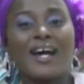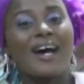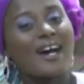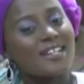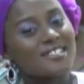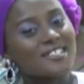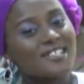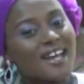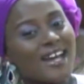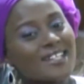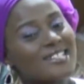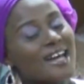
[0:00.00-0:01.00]

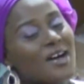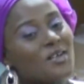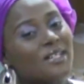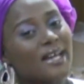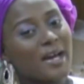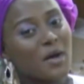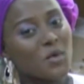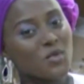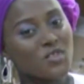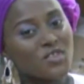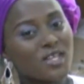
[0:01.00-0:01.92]
#Sound Health.